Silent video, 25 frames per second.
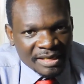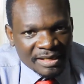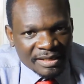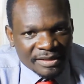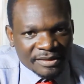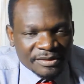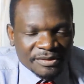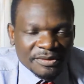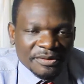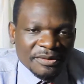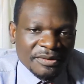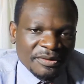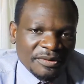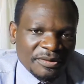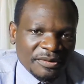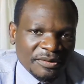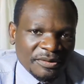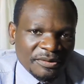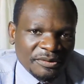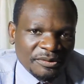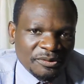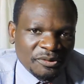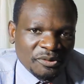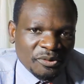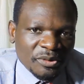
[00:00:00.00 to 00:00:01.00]

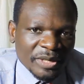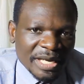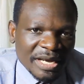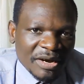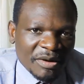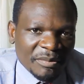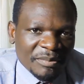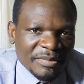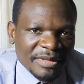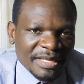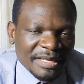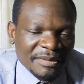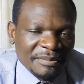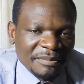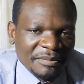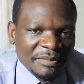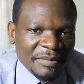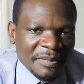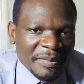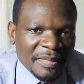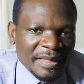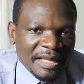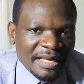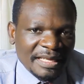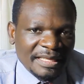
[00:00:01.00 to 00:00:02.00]
So to help them,
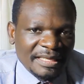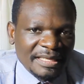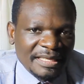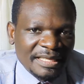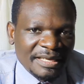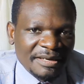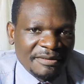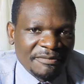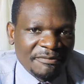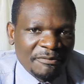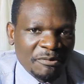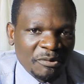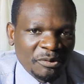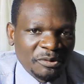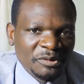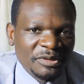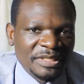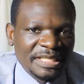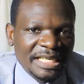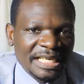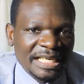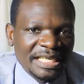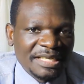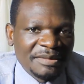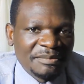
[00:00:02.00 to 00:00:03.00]
the foods
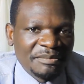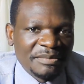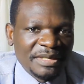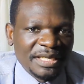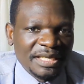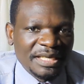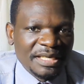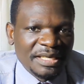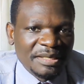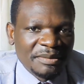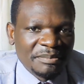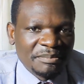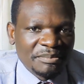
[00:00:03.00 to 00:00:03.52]
can be